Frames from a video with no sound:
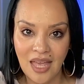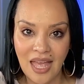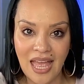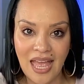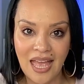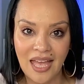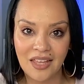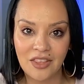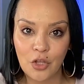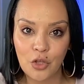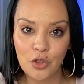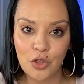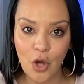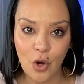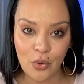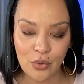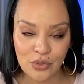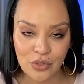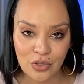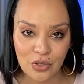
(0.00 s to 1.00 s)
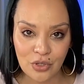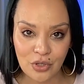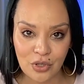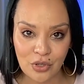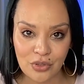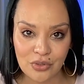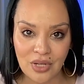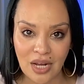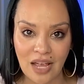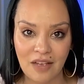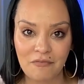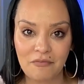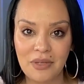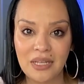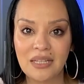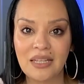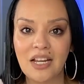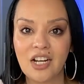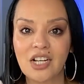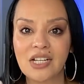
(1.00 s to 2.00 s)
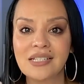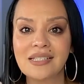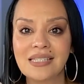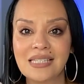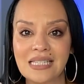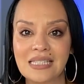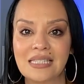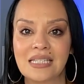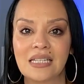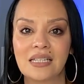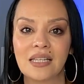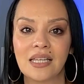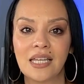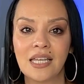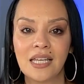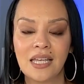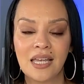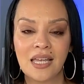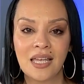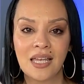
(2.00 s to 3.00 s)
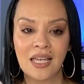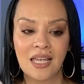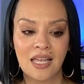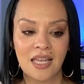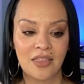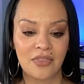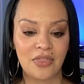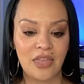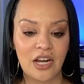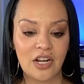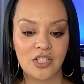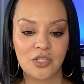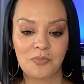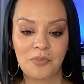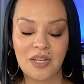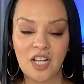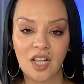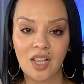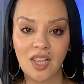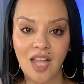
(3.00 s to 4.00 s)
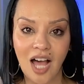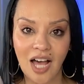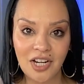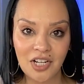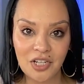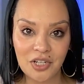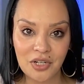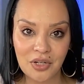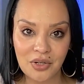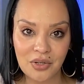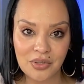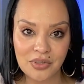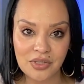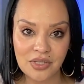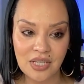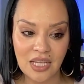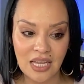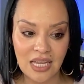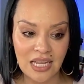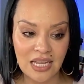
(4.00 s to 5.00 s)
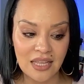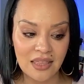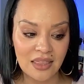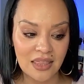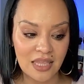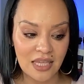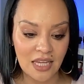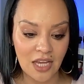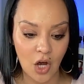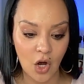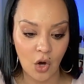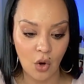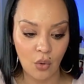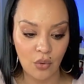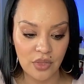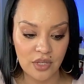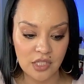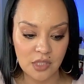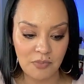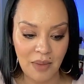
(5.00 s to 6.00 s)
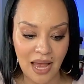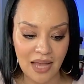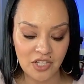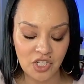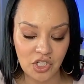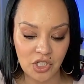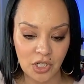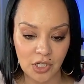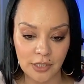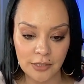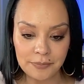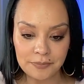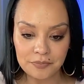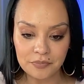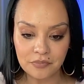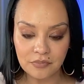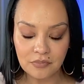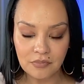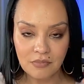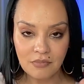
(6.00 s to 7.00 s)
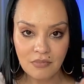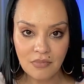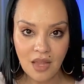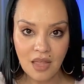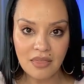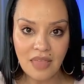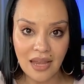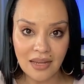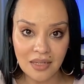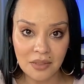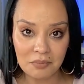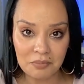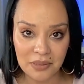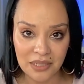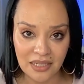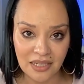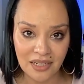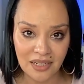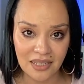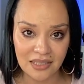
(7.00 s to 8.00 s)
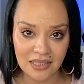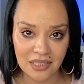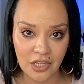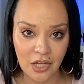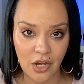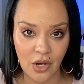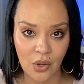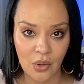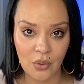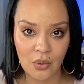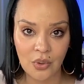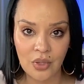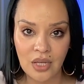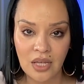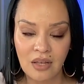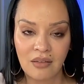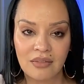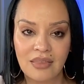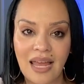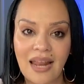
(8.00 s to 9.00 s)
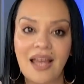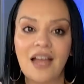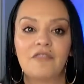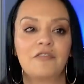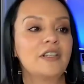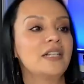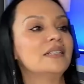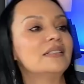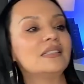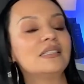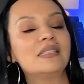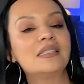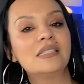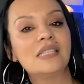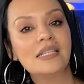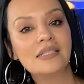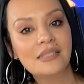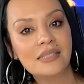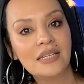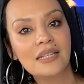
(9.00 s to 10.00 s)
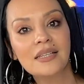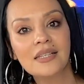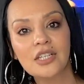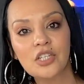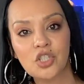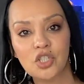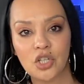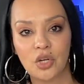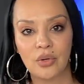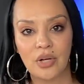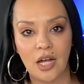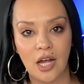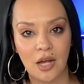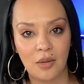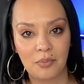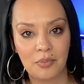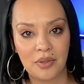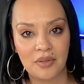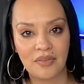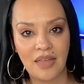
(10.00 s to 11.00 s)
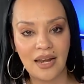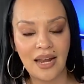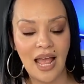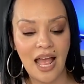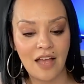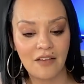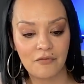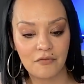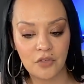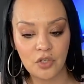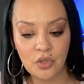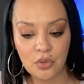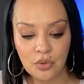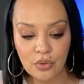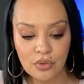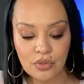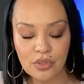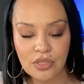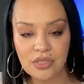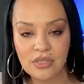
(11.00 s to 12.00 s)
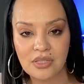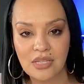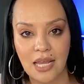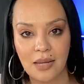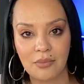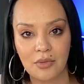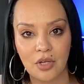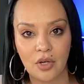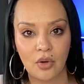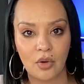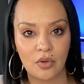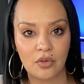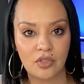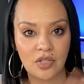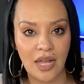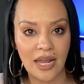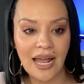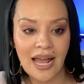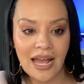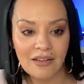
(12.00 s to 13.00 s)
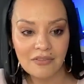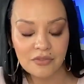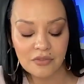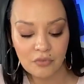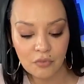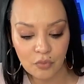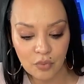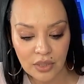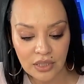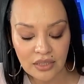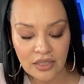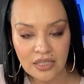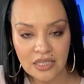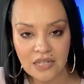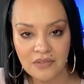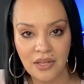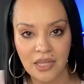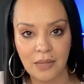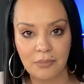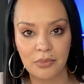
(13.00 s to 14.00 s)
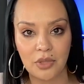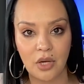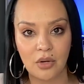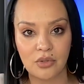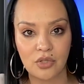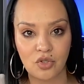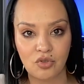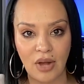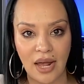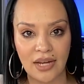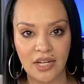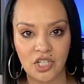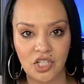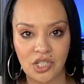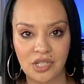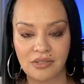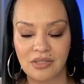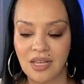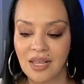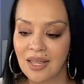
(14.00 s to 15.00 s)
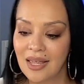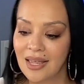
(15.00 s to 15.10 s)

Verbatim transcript: And those are the girls that have been there consistently. There's been a lot of girls in the O this past year that competed at the O that have consistently showed up, that have used the same coach, that have really developed those strategies.